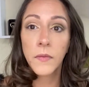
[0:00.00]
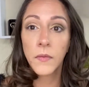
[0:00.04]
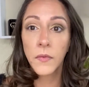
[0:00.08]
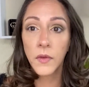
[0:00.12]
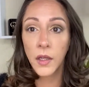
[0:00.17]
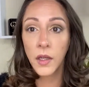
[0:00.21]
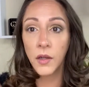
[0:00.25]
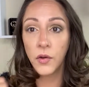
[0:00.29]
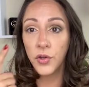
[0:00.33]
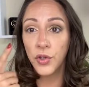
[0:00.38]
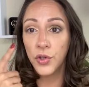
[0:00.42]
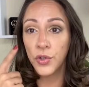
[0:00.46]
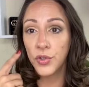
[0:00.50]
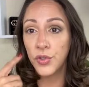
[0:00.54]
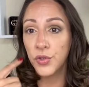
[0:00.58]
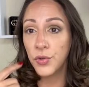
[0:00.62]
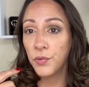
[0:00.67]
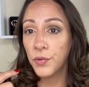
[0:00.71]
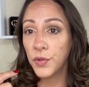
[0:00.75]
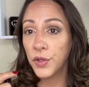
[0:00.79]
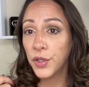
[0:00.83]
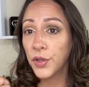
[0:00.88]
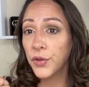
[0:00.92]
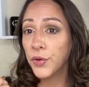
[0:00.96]
You could do it with
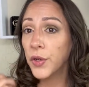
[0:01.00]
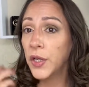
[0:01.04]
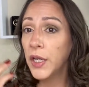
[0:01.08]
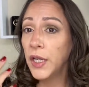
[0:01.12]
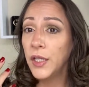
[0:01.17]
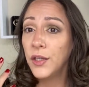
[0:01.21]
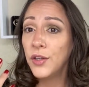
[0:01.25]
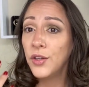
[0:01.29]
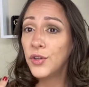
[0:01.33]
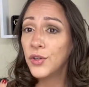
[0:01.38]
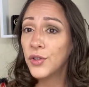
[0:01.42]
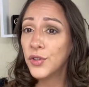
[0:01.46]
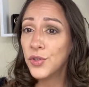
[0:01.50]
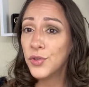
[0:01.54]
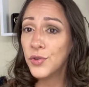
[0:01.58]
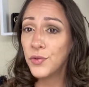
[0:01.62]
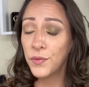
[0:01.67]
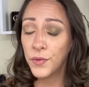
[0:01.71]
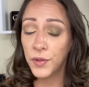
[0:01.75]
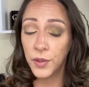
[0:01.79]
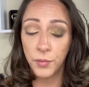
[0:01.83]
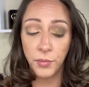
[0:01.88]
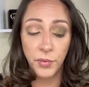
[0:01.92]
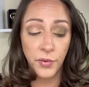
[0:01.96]
the green, you could do it with
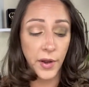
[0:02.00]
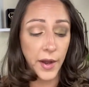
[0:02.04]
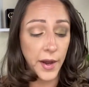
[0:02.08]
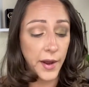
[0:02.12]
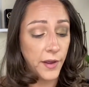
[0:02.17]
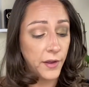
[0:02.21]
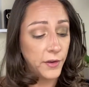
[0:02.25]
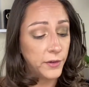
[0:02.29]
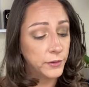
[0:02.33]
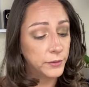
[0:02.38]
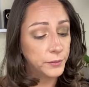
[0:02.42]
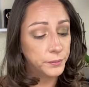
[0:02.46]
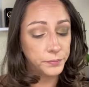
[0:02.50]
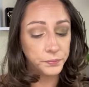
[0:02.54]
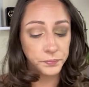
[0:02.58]
the brown.